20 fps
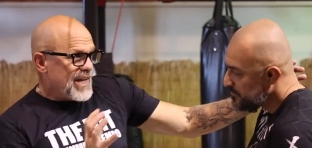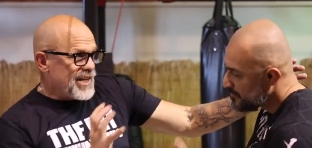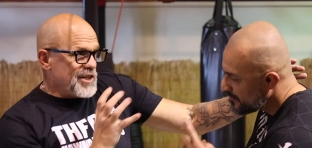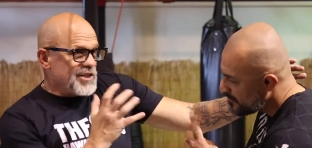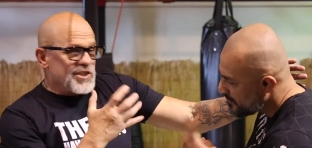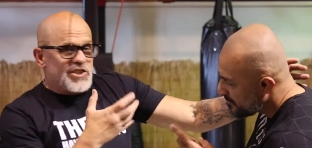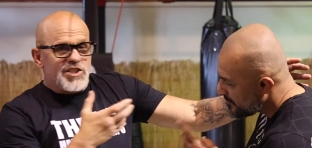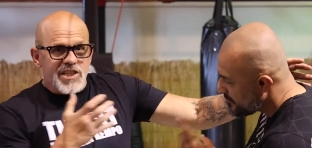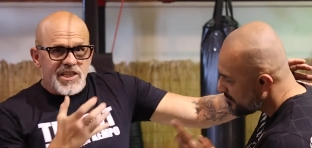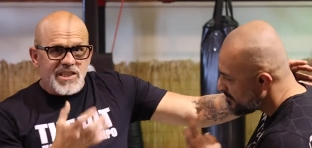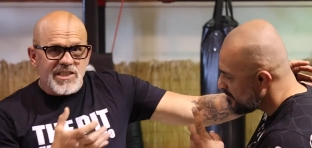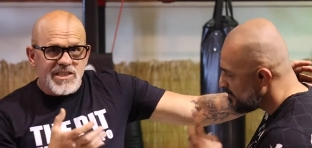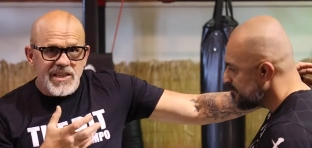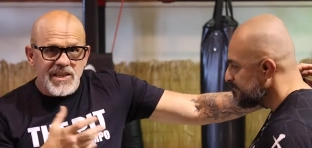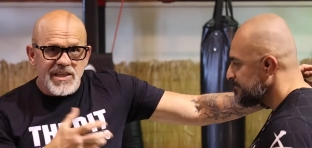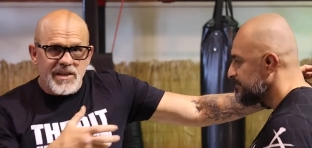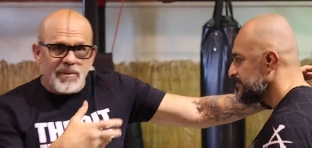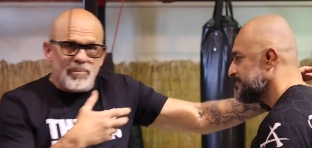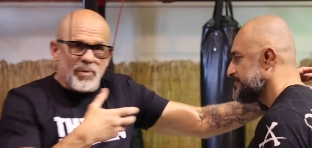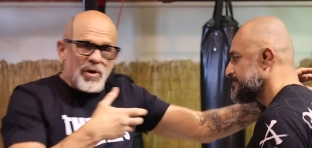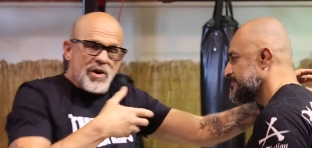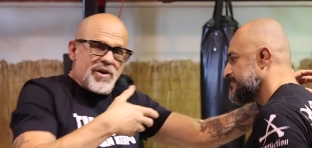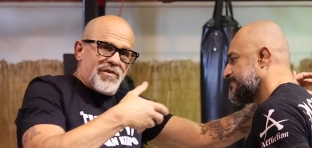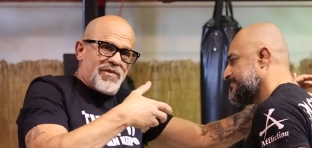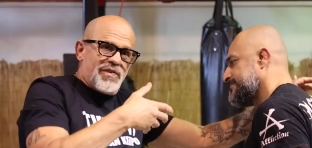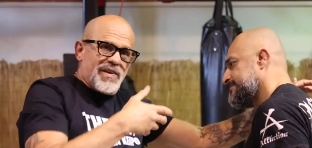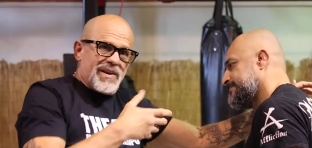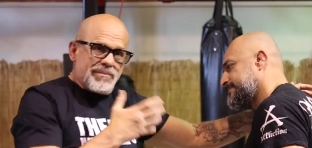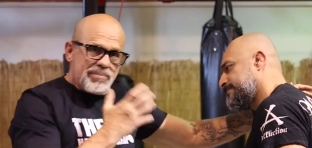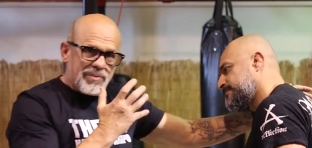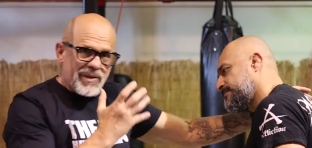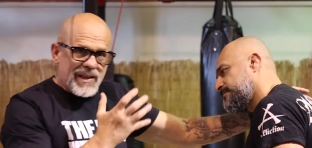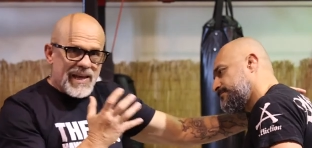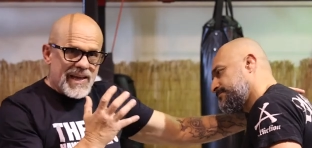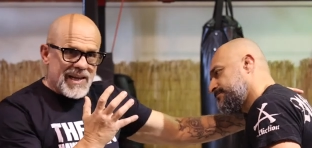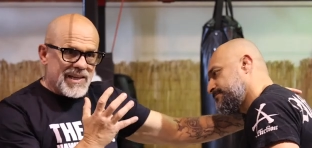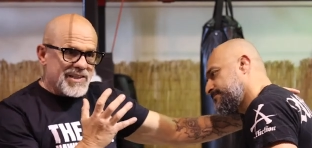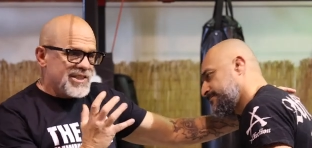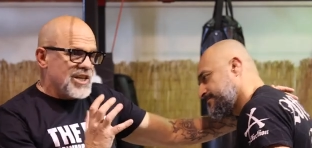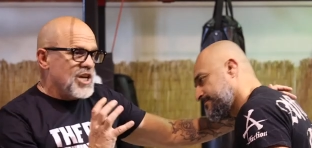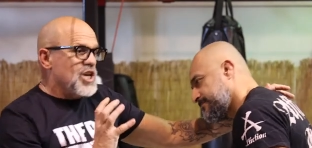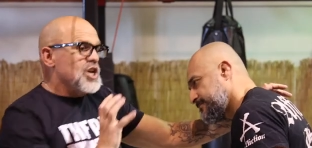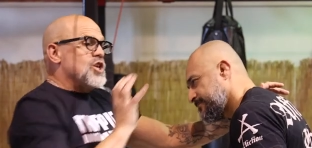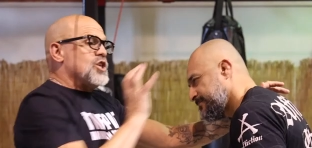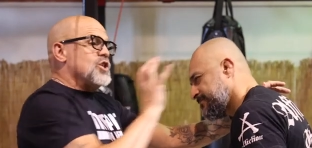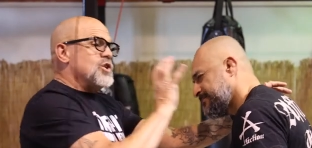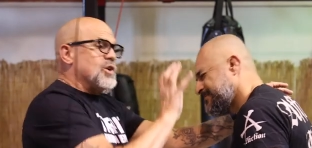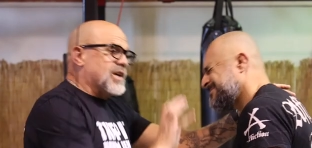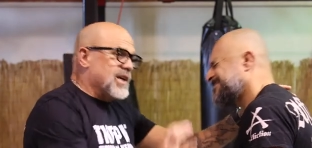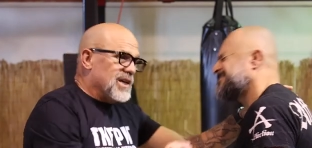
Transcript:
Speaker 1: and you're just in the perfect place, you